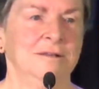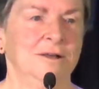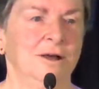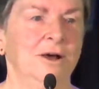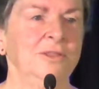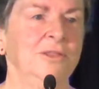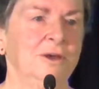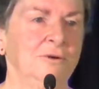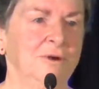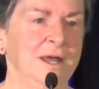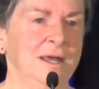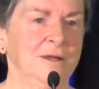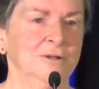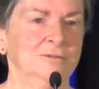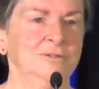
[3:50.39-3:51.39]
on the
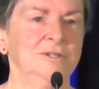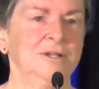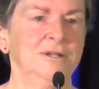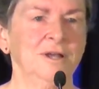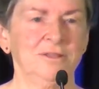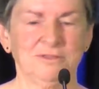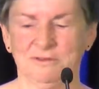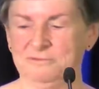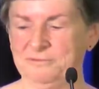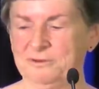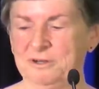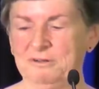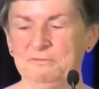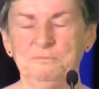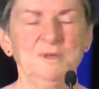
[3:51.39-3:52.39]
ground at the
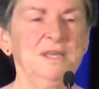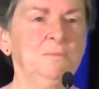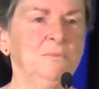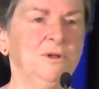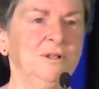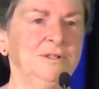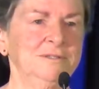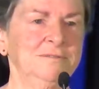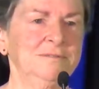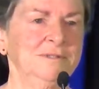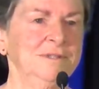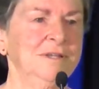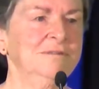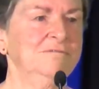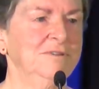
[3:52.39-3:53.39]
foot of people
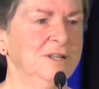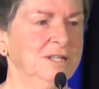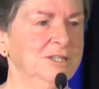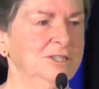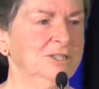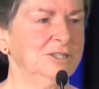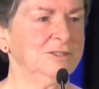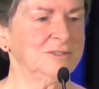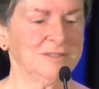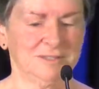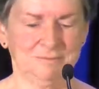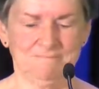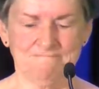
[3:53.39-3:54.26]
in villages.